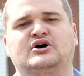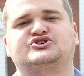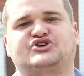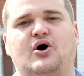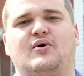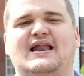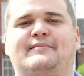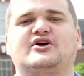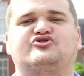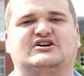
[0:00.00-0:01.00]
So
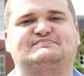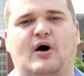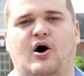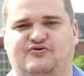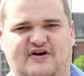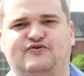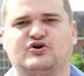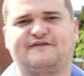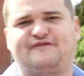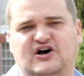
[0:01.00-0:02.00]
let me address both. If
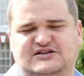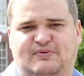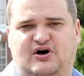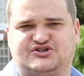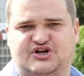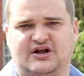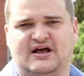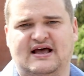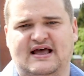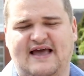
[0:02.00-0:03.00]
you're the first person,
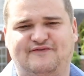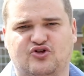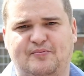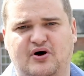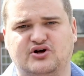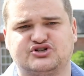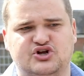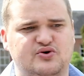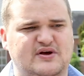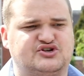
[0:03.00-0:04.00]
if you're the person
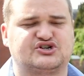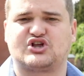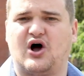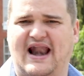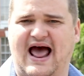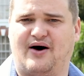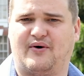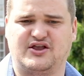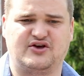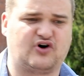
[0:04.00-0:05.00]
who is just starting
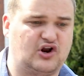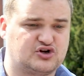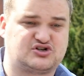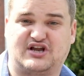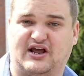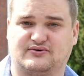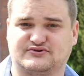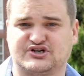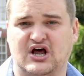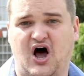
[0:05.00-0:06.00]
out and you've got lots of
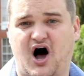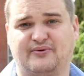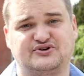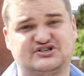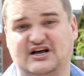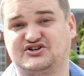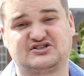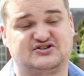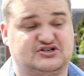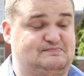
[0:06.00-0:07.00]
deals, I would just say
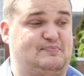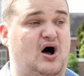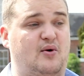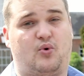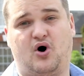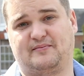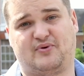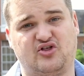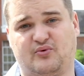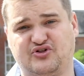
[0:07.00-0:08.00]
just, just buy one,
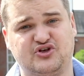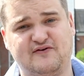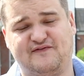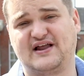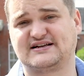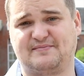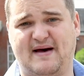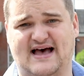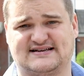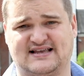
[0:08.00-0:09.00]
buy the one that you feel is the
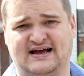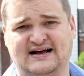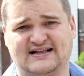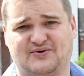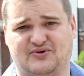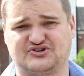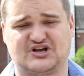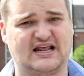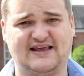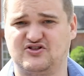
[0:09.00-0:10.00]
best the one that's
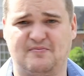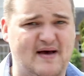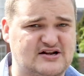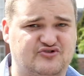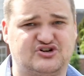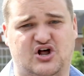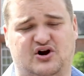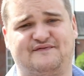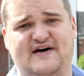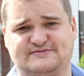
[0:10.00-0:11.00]
going to give you the best return
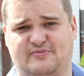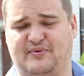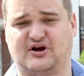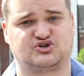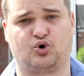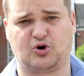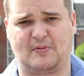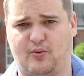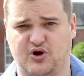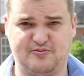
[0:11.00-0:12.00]
on investment because it's all
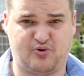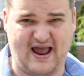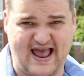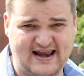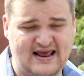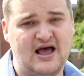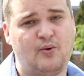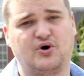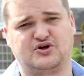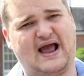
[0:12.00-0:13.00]
about what you put in,
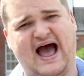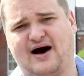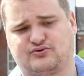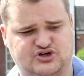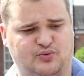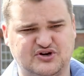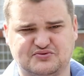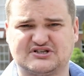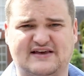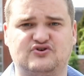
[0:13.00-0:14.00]
what you get out. So which
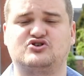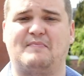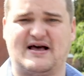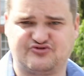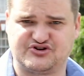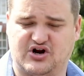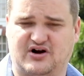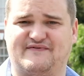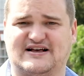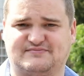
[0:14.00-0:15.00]
one's giving you the best return
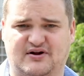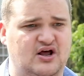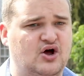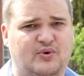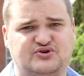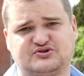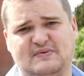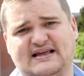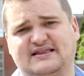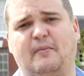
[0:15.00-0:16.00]
on investment, which one's
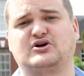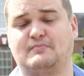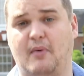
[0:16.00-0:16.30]
making the most